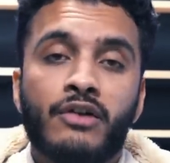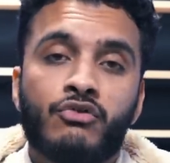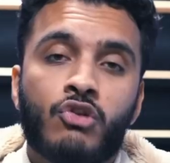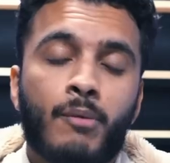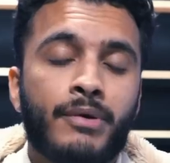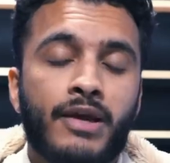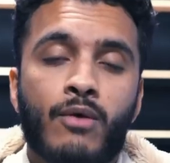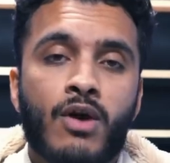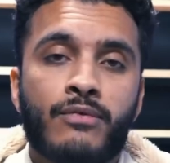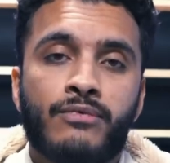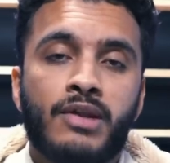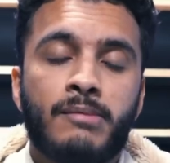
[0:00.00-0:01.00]
chopping it
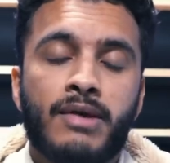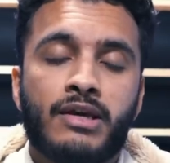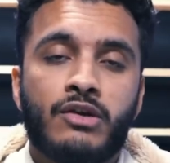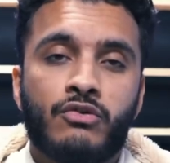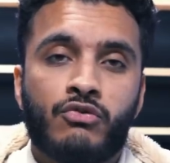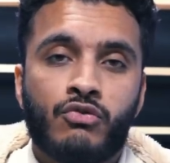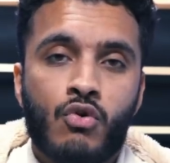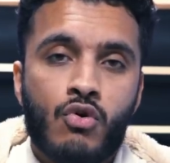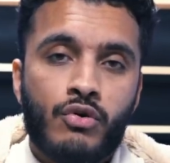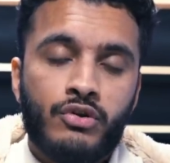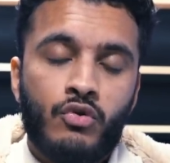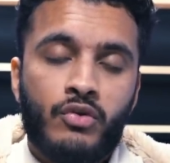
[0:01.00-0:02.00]
roughly, making
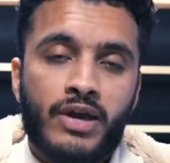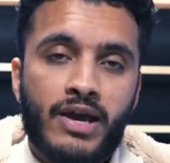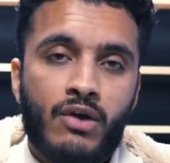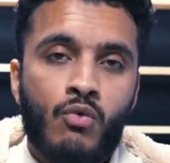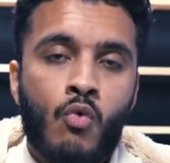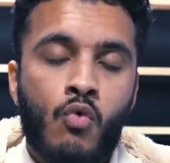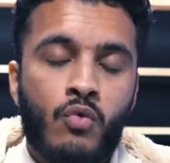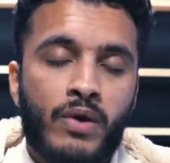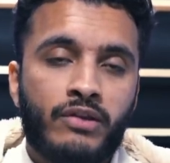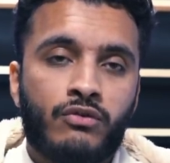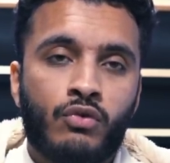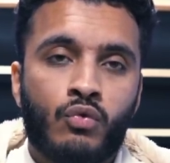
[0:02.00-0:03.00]
sure you get all the
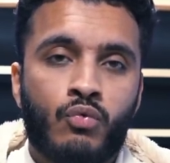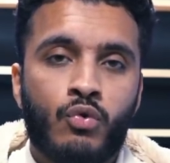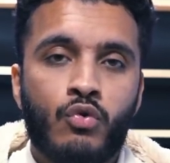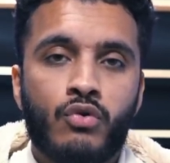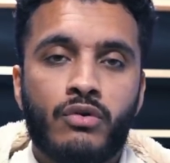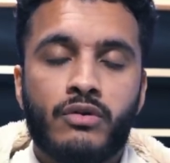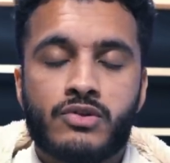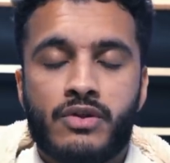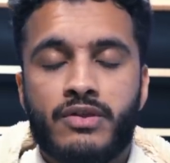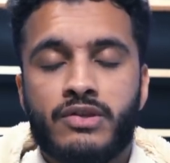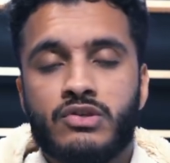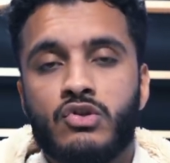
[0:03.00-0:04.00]
way to the root so
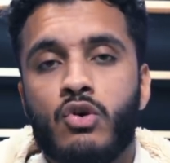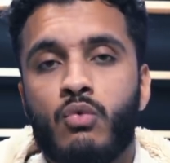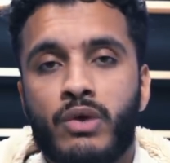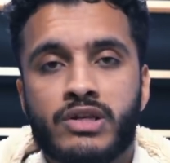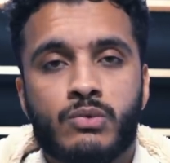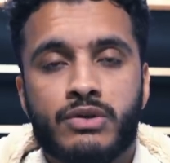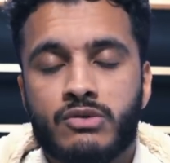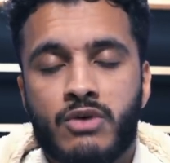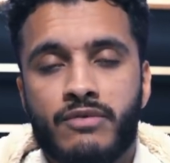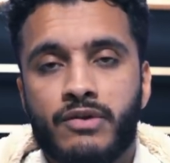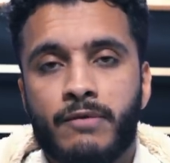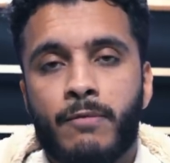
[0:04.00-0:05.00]
that there's no waste
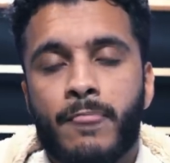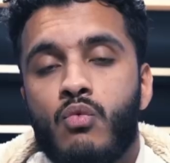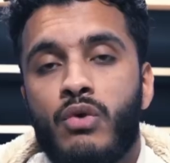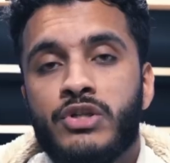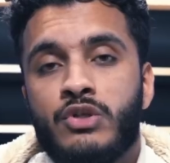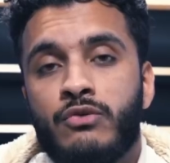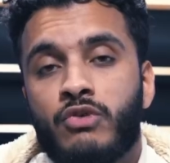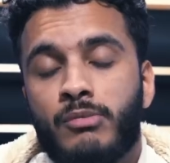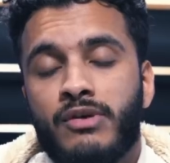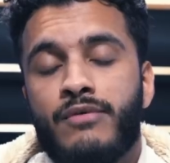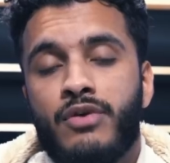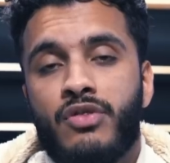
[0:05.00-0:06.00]
whatsoever. Once you've chopped
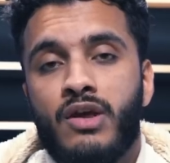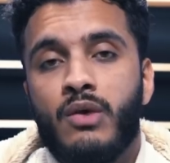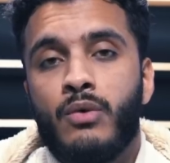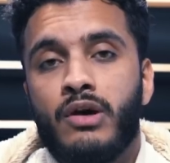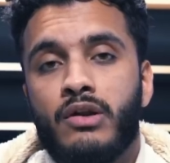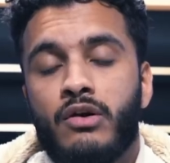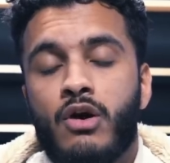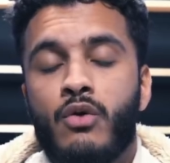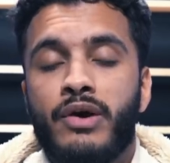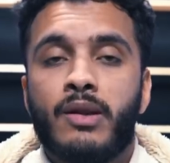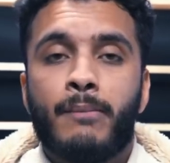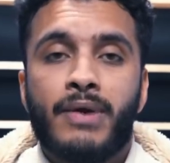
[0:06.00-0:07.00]
everything, we're going to go
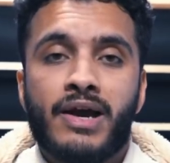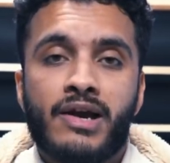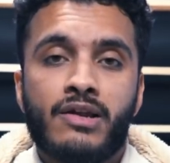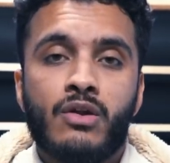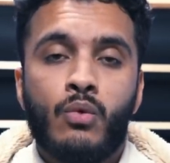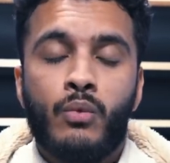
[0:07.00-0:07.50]
in a pan